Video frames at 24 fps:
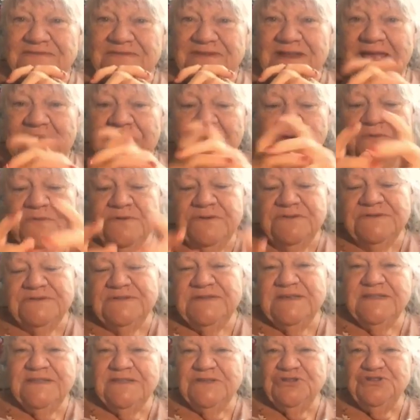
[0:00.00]
the
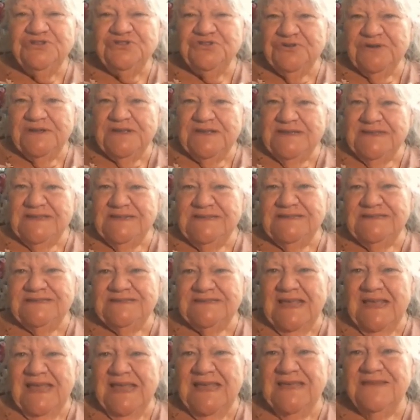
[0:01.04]
flowers, and the
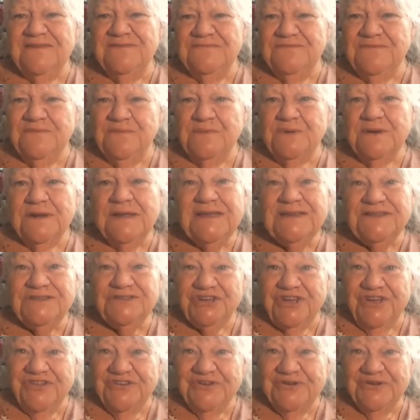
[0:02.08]
trees, and for
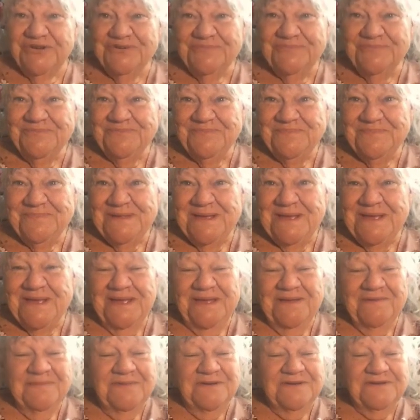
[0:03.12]
each other.
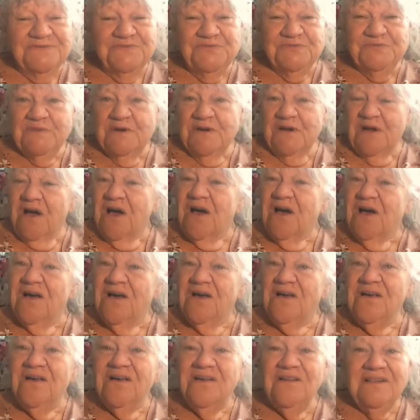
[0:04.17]
Because we're
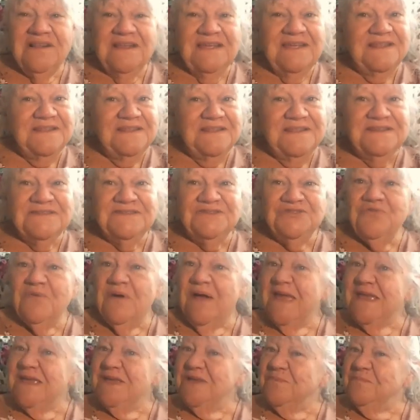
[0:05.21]
all in this
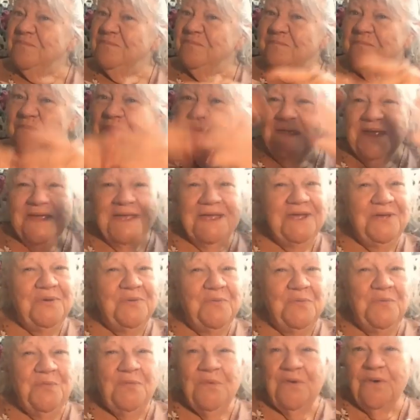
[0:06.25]
great big
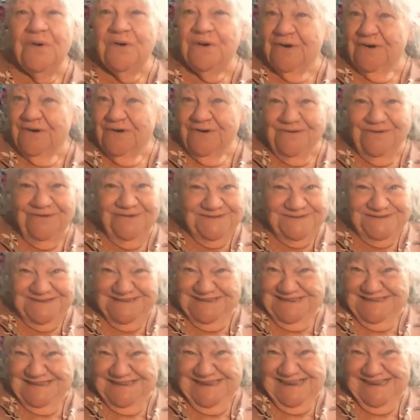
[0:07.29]
world.